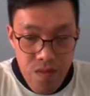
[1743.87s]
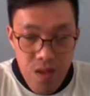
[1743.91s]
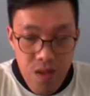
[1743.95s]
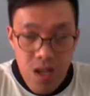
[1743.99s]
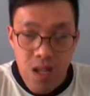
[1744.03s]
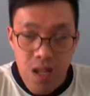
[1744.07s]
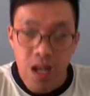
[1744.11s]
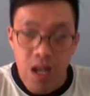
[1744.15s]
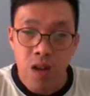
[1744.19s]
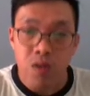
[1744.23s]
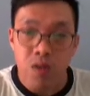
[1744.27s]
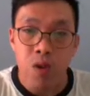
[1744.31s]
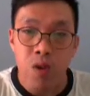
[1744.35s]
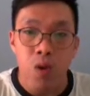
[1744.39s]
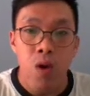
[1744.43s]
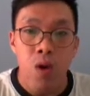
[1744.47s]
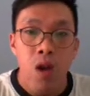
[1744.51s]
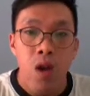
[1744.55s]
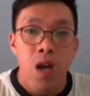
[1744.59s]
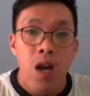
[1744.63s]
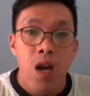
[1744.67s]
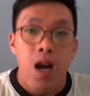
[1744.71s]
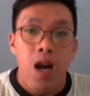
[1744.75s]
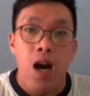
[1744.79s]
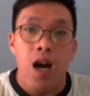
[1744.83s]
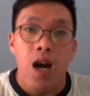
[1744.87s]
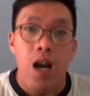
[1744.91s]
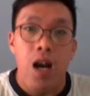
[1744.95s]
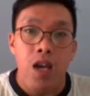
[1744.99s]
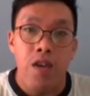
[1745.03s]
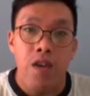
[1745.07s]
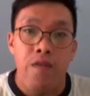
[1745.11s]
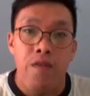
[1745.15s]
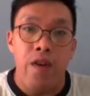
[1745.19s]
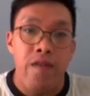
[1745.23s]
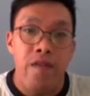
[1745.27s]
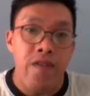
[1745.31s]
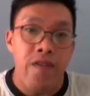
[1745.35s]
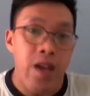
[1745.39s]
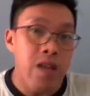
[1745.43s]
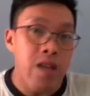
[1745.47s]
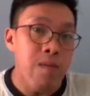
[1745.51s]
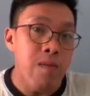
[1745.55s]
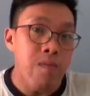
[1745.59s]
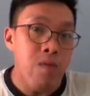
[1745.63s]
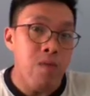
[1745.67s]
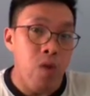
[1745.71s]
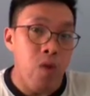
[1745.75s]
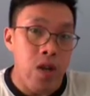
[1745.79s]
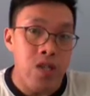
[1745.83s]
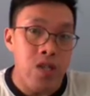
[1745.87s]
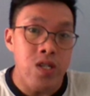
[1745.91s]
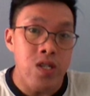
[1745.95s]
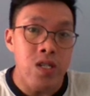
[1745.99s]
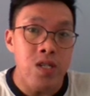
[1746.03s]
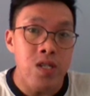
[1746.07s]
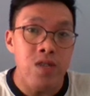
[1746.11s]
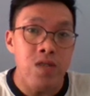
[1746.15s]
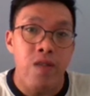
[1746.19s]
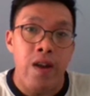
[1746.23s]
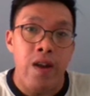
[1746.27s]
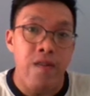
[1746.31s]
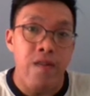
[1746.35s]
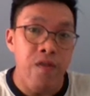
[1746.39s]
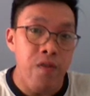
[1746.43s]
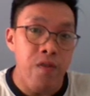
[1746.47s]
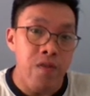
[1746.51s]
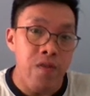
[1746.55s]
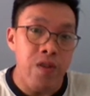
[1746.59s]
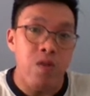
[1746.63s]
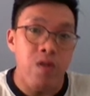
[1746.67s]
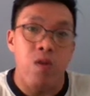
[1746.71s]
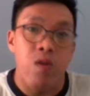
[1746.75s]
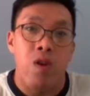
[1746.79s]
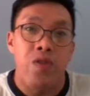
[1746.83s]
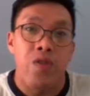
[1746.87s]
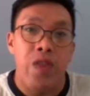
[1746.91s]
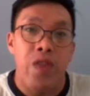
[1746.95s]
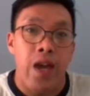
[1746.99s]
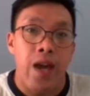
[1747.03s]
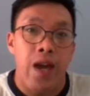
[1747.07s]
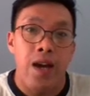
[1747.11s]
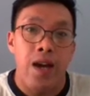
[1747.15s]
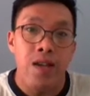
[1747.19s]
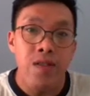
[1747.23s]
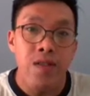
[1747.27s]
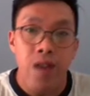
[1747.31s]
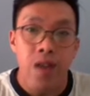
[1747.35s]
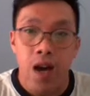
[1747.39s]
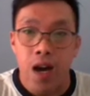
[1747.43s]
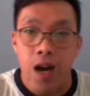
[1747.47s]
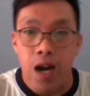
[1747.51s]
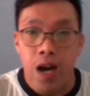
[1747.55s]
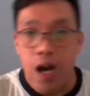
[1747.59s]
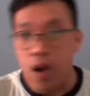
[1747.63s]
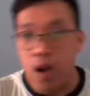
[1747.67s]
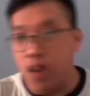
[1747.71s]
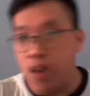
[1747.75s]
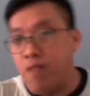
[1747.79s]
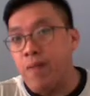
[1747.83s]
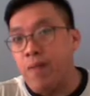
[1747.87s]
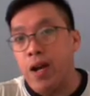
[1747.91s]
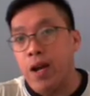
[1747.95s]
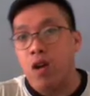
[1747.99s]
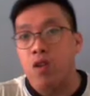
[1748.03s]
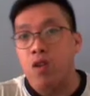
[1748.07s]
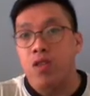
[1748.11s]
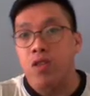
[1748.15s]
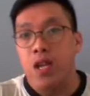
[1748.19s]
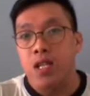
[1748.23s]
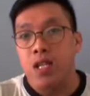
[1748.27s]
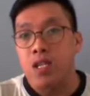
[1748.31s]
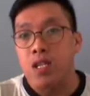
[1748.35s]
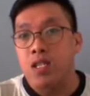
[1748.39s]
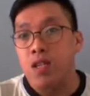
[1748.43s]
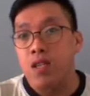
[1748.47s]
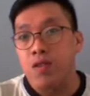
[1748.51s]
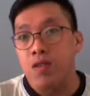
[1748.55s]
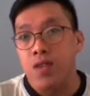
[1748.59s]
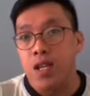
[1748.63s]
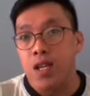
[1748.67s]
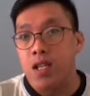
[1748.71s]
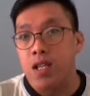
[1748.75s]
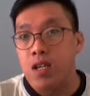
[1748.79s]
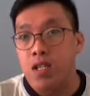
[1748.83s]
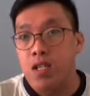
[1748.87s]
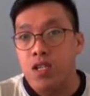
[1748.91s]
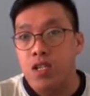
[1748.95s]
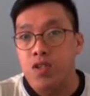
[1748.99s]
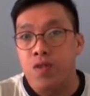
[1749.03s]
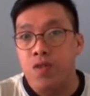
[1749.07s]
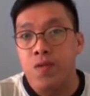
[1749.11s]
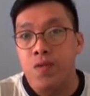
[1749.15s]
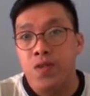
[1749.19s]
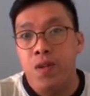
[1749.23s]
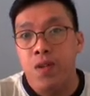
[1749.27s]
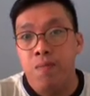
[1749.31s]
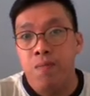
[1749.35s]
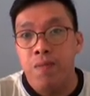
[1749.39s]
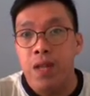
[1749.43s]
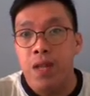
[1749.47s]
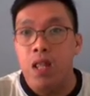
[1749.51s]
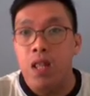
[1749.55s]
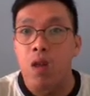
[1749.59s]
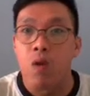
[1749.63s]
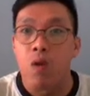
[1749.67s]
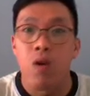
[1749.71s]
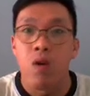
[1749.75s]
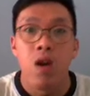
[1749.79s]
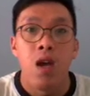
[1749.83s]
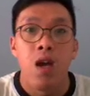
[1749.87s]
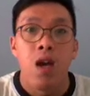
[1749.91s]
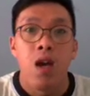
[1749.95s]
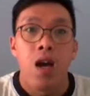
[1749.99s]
Now, so if you have any questions, right, feel free to contact us. I'll leave my contact details at the description below.